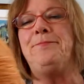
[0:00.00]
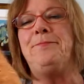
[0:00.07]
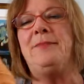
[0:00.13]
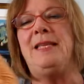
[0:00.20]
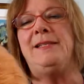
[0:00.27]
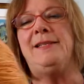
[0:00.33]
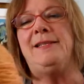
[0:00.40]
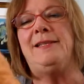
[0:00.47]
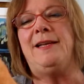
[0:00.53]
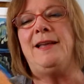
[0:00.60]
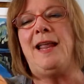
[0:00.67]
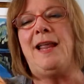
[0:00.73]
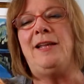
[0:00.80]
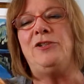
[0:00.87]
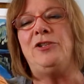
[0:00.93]
This is an
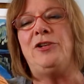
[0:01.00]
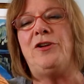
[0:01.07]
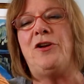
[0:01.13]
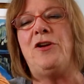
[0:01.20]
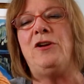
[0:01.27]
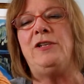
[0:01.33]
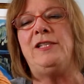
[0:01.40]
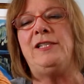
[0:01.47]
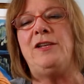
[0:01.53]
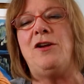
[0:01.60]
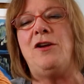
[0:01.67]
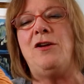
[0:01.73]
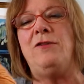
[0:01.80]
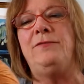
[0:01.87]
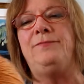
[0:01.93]
Ancient Arts
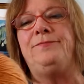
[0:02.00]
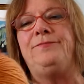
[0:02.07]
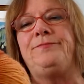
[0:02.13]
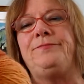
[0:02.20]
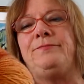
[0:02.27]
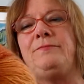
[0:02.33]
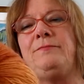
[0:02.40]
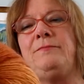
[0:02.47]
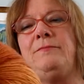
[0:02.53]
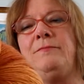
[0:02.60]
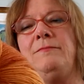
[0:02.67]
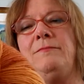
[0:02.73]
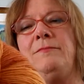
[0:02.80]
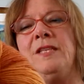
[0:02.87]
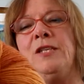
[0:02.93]
yarn,
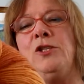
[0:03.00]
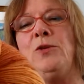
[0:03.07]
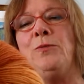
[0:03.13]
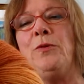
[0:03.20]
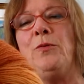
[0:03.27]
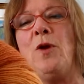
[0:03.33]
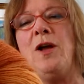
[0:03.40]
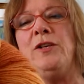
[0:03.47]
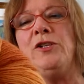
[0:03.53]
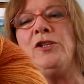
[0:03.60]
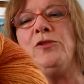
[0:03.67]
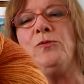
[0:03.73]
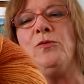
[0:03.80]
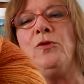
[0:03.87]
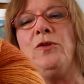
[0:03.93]
superwash
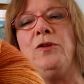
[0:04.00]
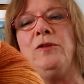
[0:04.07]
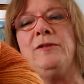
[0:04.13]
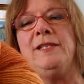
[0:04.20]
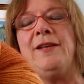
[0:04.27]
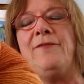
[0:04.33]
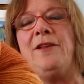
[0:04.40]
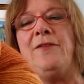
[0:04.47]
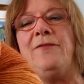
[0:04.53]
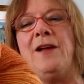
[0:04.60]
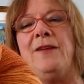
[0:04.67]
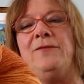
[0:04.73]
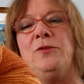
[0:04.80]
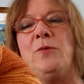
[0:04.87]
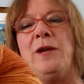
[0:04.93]
wool
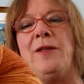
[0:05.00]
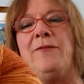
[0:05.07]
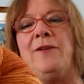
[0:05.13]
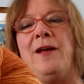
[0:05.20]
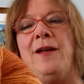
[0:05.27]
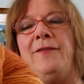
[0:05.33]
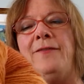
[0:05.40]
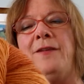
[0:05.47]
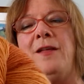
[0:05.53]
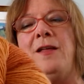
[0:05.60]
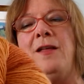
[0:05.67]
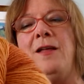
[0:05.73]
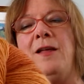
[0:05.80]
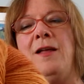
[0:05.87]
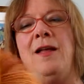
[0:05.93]
75/25.
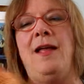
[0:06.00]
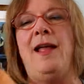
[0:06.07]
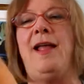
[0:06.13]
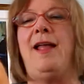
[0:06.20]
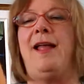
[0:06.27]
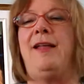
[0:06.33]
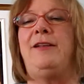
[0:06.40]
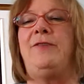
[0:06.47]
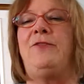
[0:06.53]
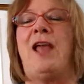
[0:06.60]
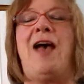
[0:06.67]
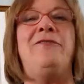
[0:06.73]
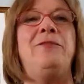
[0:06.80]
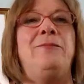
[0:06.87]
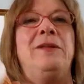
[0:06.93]
And if you
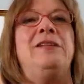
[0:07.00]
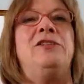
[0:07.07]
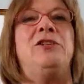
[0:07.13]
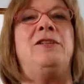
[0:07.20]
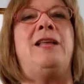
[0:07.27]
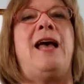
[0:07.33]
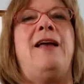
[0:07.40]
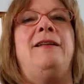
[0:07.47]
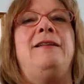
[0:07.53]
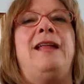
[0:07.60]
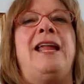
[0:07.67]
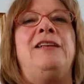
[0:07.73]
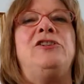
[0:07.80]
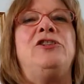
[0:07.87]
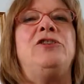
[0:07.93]
haven't been to that
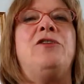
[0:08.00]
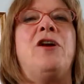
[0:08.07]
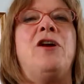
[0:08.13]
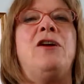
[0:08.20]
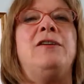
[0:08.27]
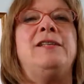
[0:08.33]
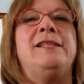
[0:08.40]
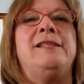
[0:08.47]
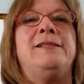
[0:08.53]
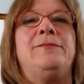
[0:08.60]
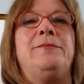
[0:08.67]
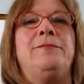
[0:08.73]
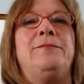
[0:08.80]
Ancient Arts